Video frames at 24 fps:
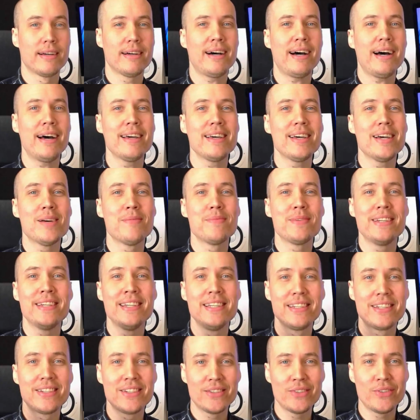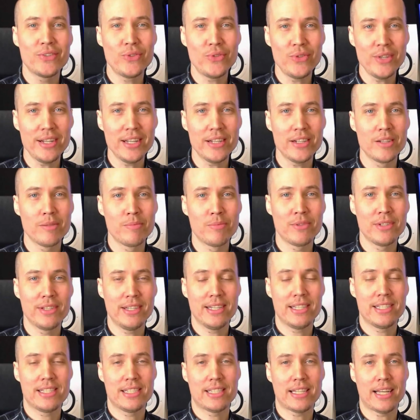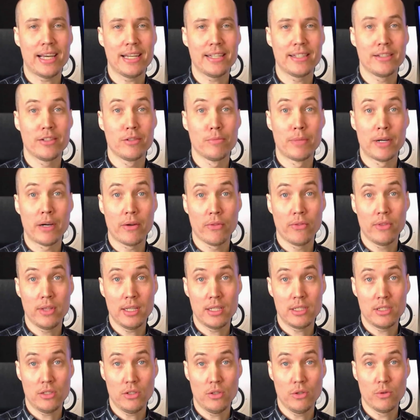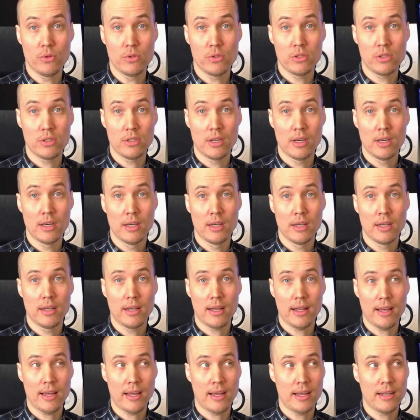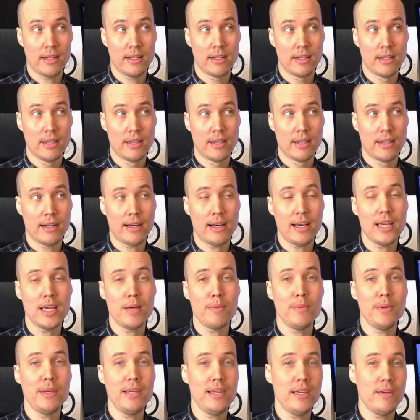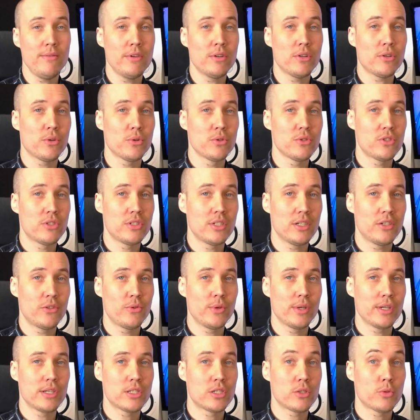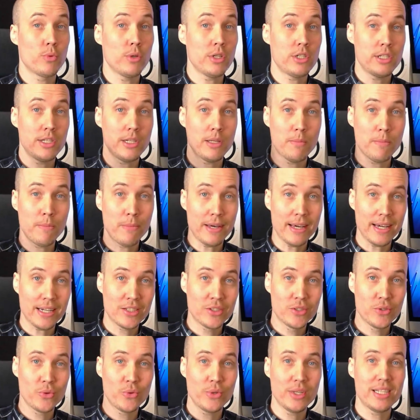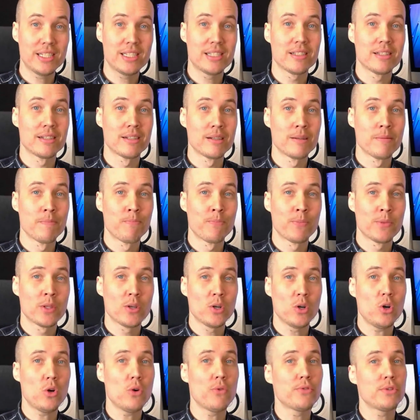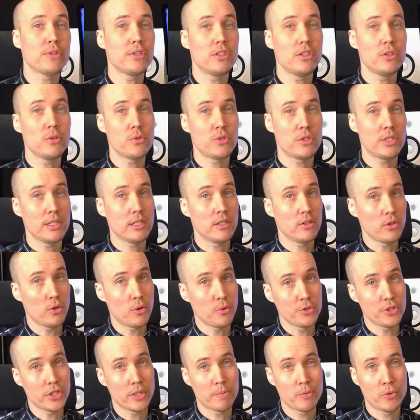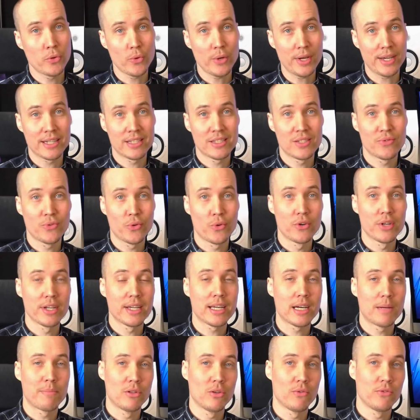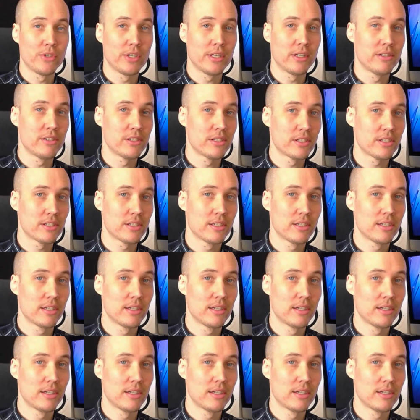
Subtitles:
I am incredibly excited about this news, and I am even considering switching back to Reason, often using Logic Pro X for a couple of years.